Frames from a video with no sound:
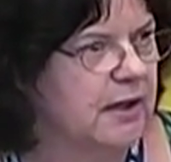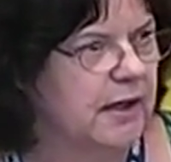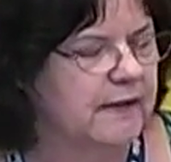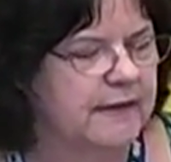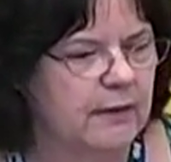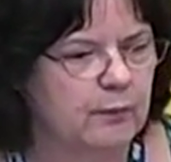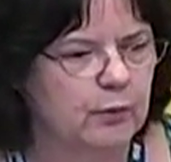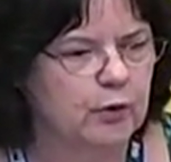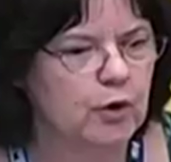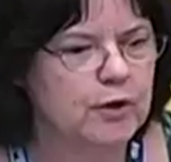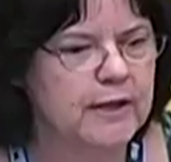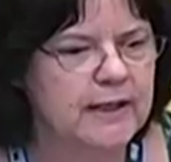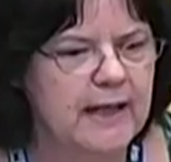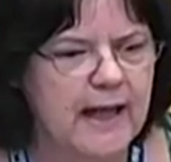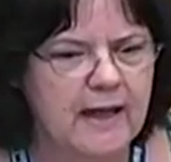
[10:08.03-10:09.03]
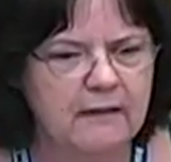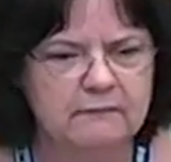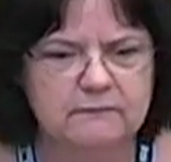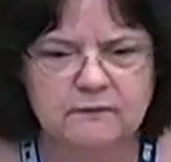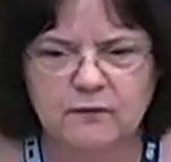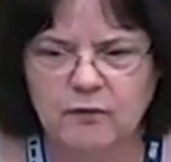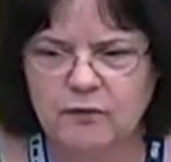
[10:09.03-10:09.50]
And they were looking
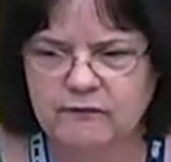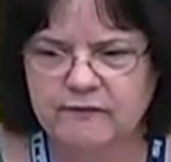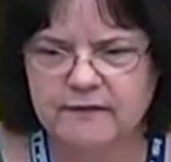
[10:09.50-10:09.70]
out over